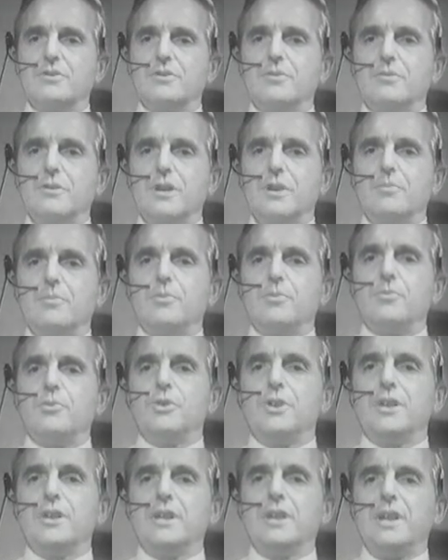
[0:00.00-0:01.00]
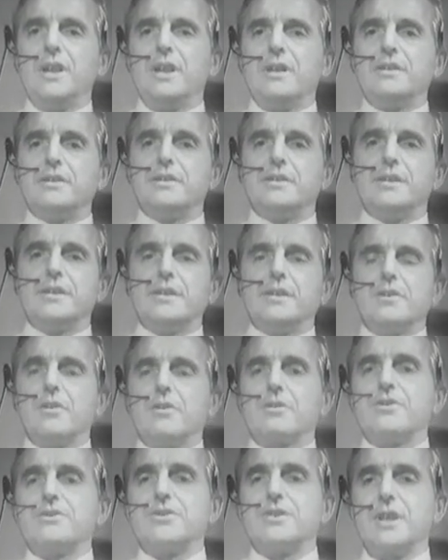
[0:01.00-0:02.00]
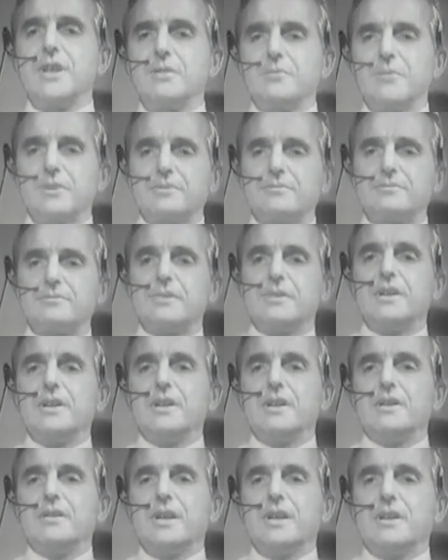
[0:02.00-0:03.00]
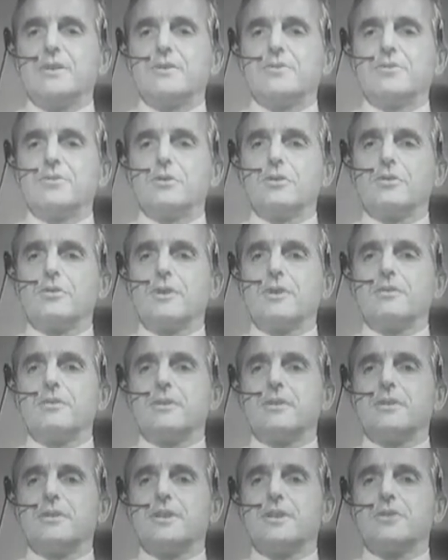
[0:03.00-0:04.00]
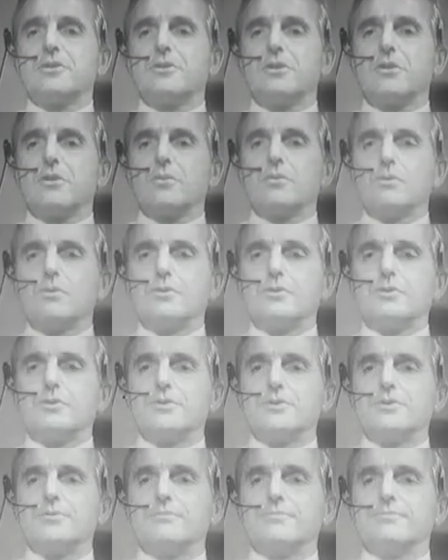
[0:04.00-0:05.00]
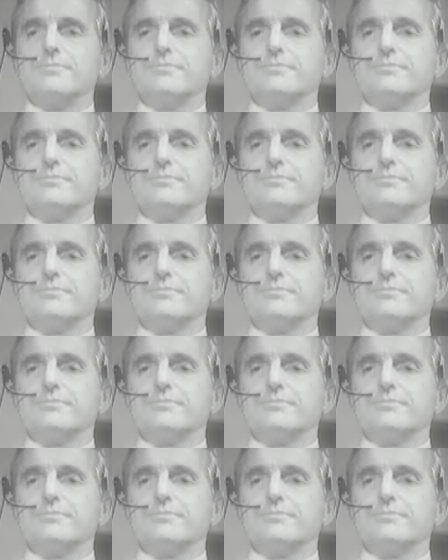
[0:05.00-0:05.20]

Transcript: So I'm putting in an entity called a statement, and that's full of other entities called words.